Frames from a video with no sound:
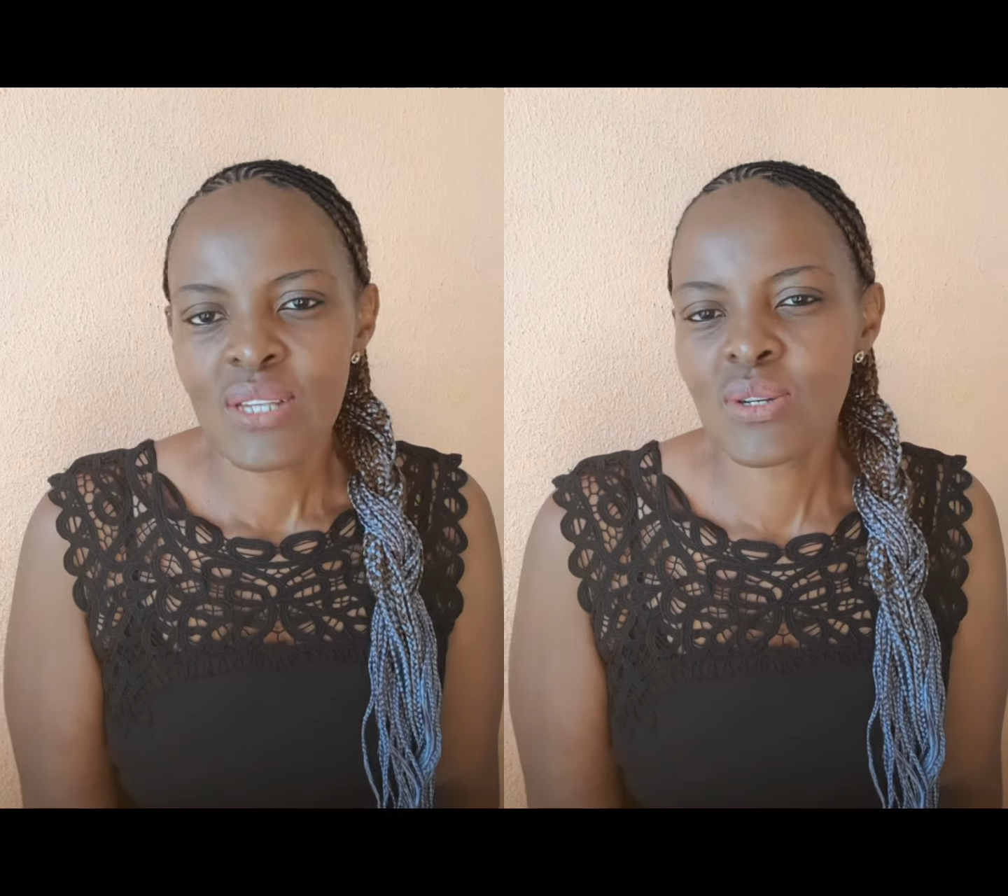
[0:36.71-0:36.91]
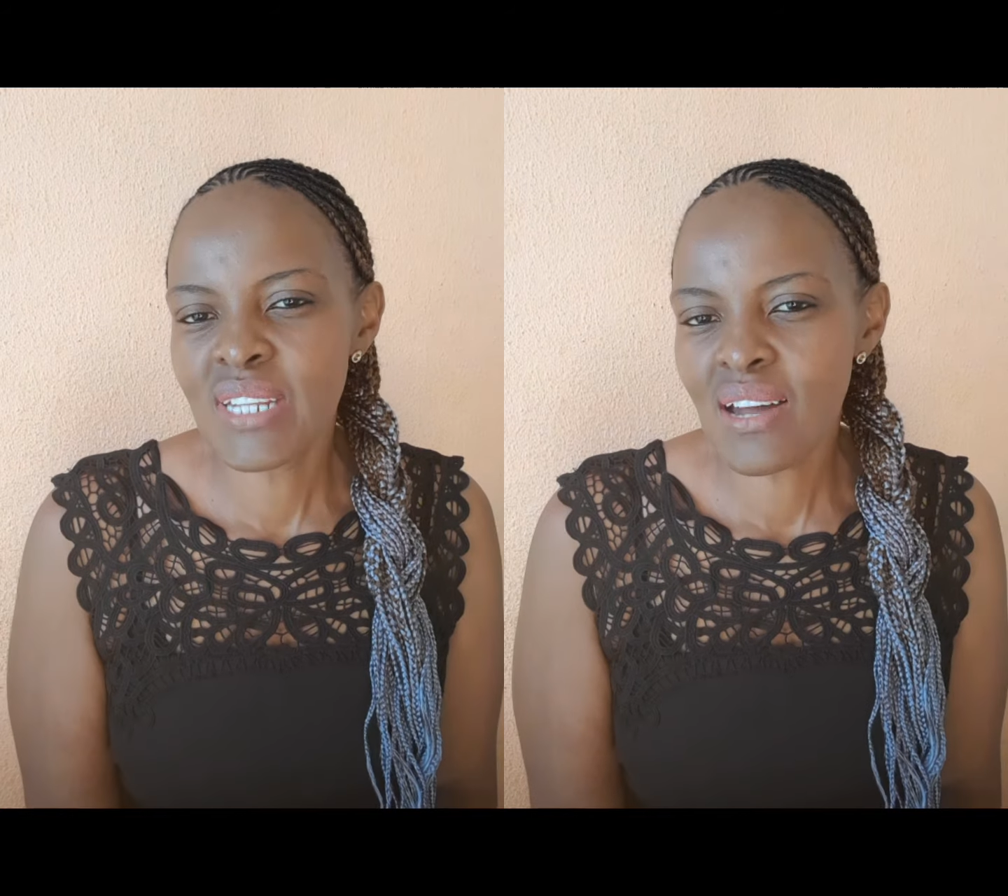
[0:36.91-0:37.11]

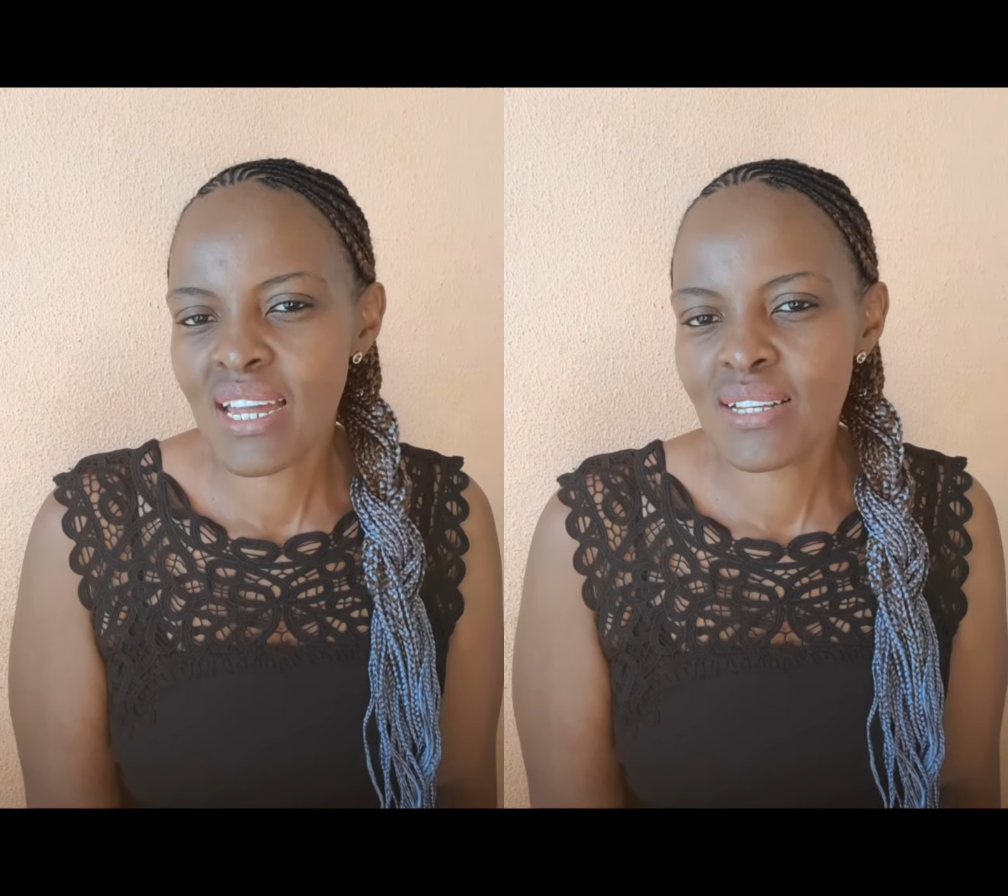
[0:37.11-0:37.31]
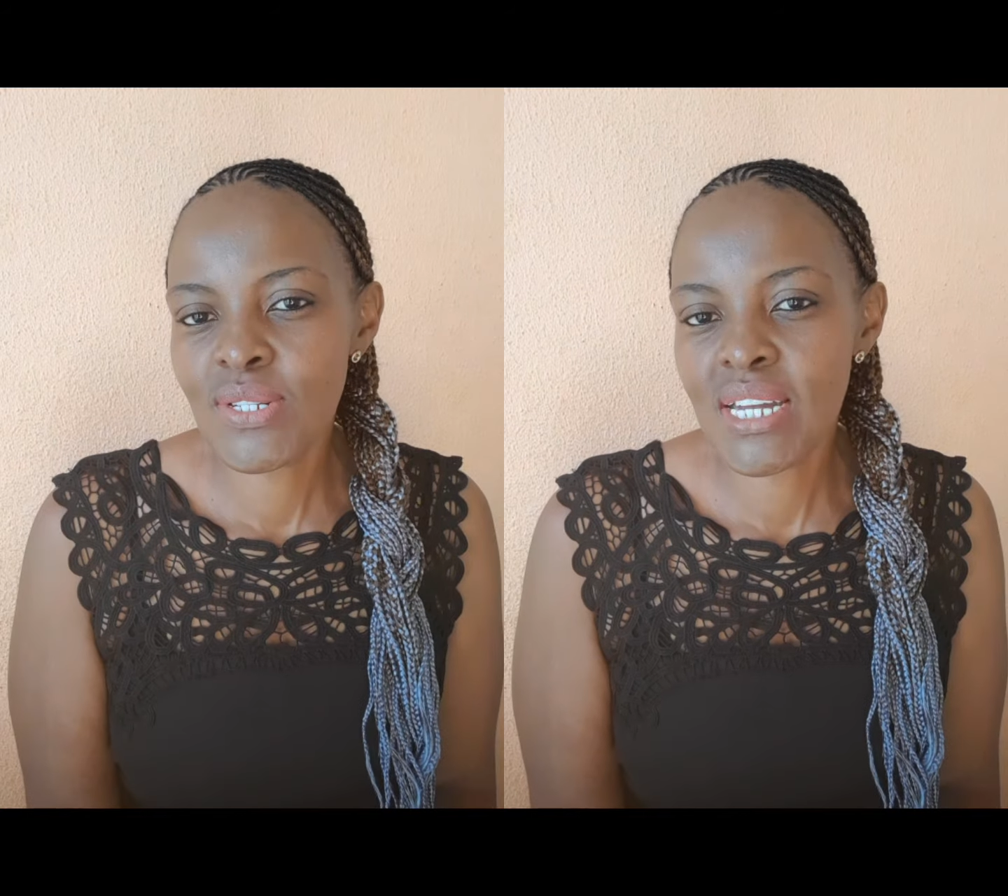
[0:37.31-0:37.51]
the
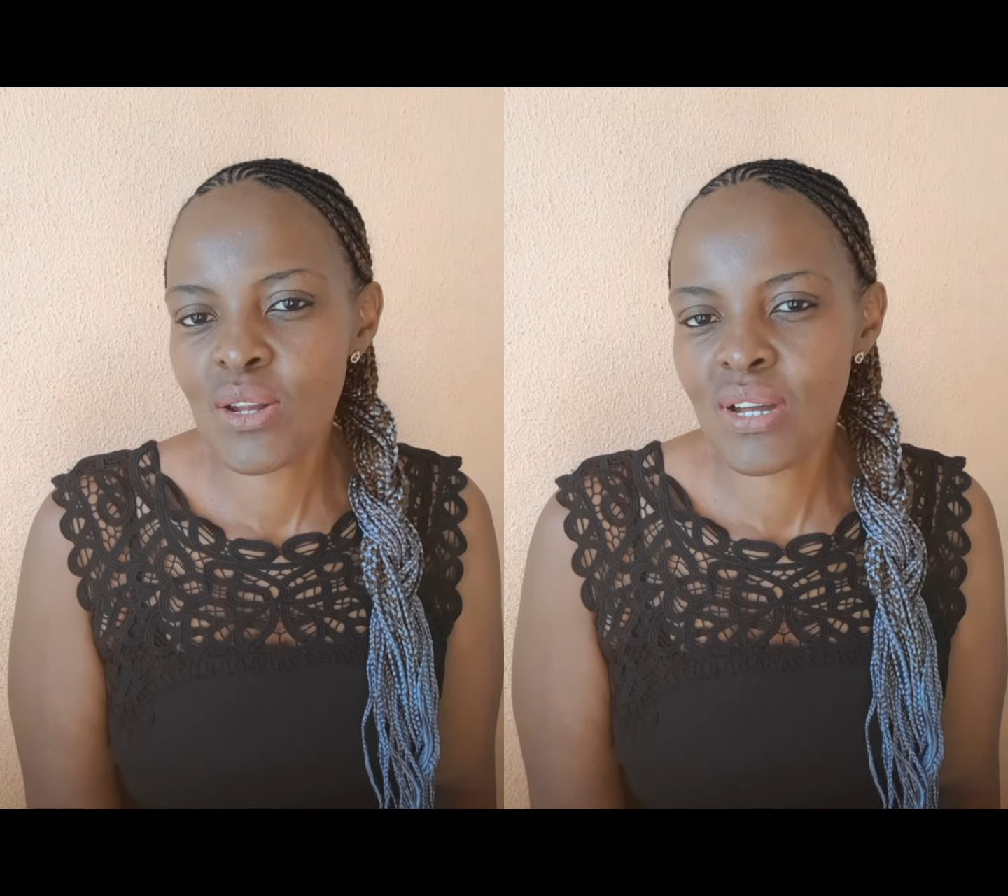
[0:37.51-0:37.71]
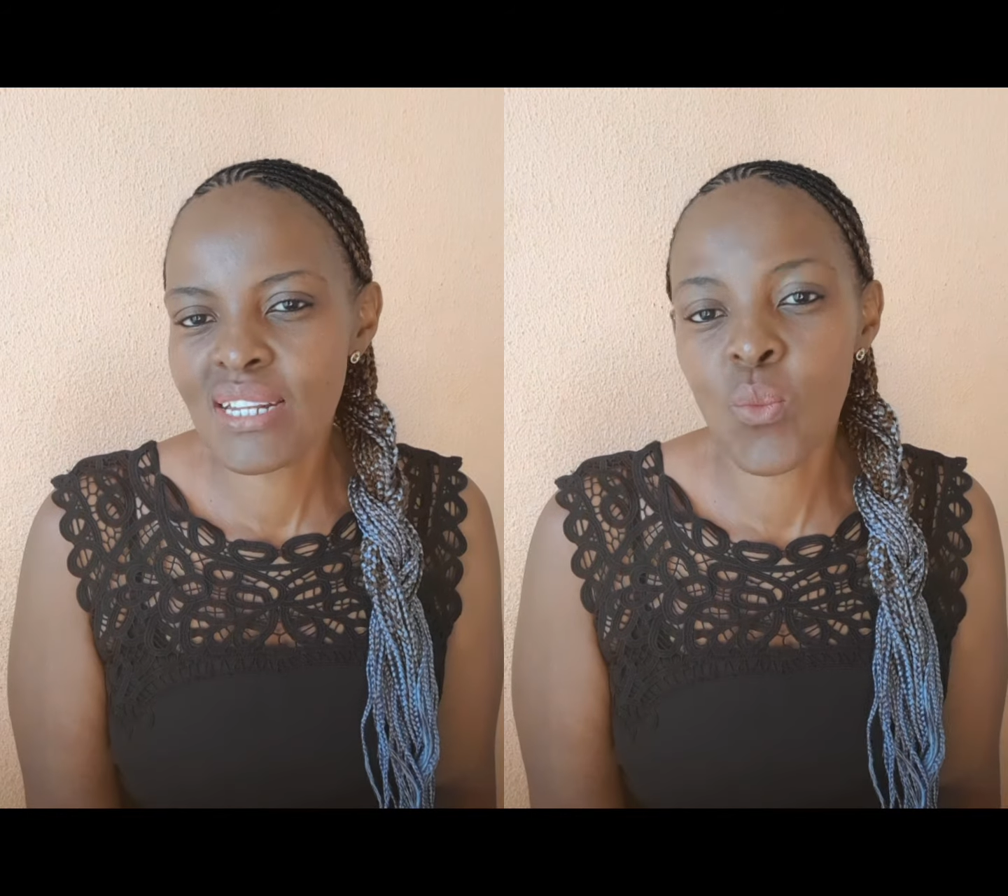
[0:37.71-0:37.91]
Patriotic
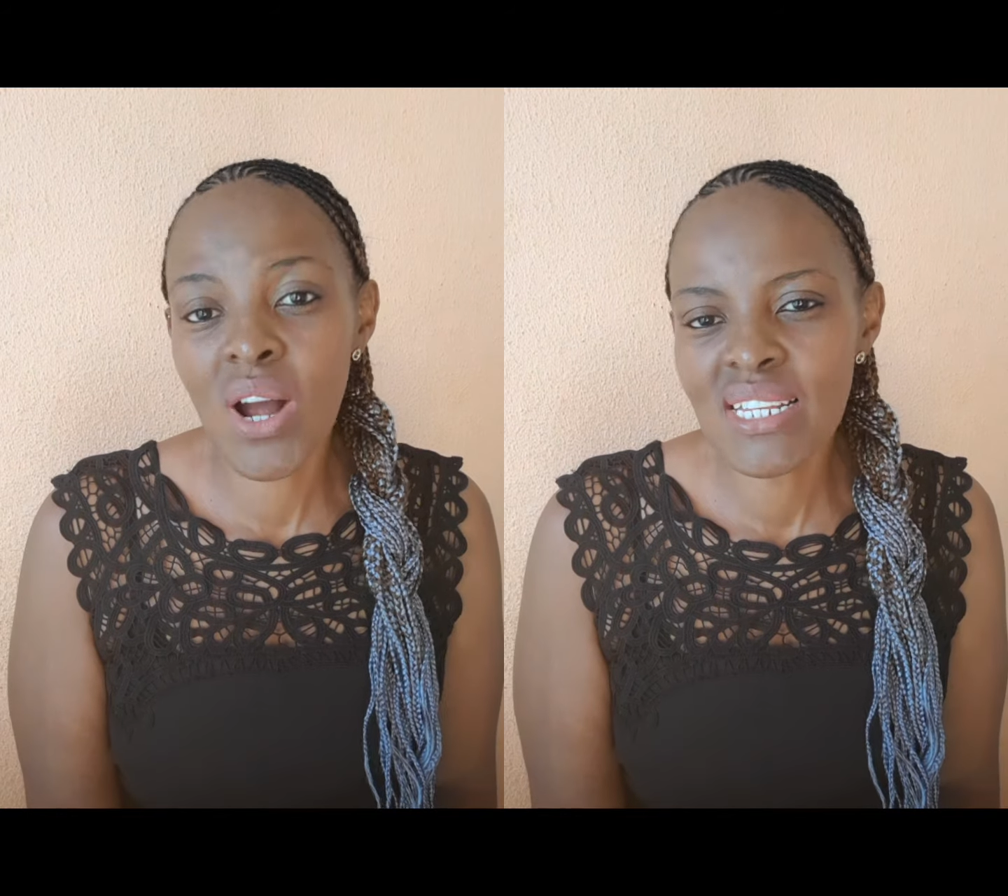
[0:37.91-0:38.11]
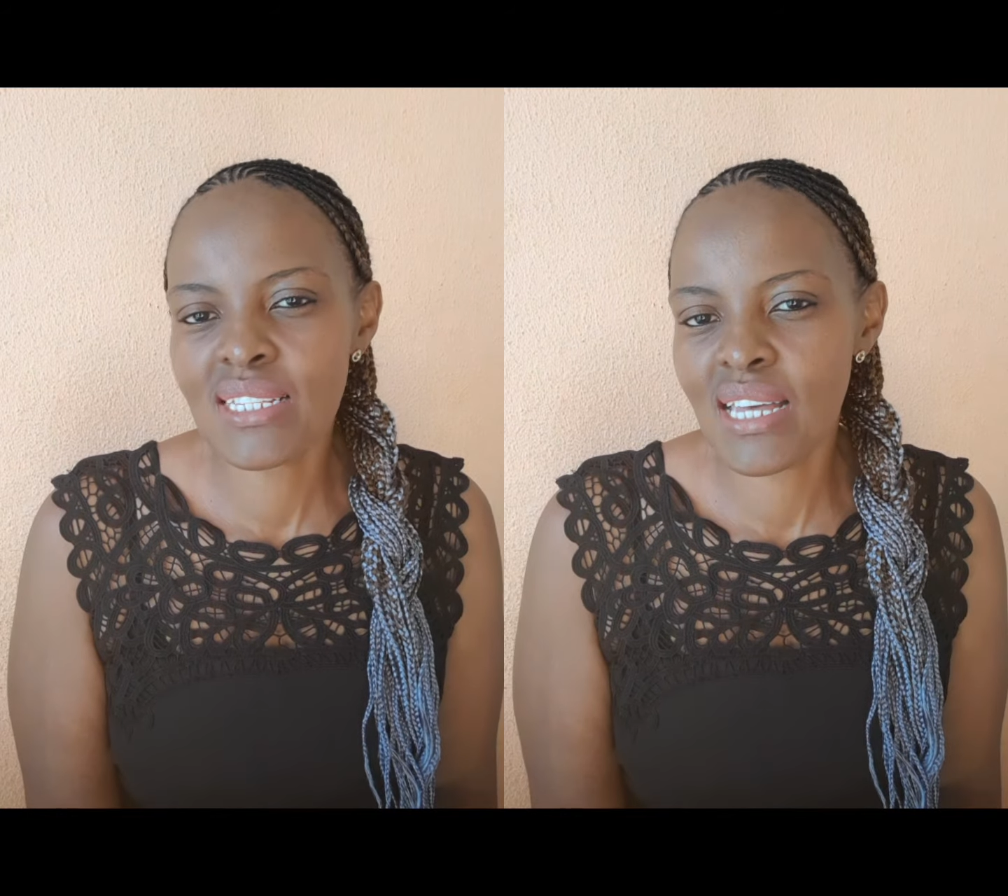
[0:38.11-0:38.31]

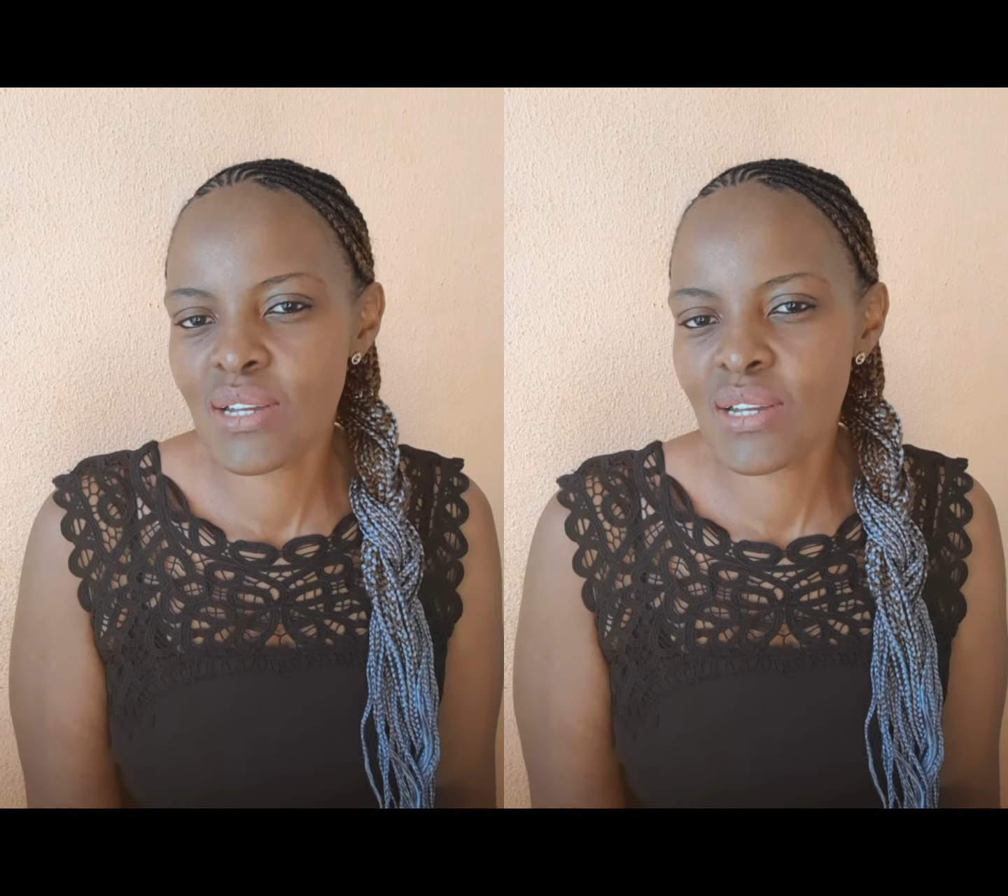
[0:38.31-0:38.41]
Alliance.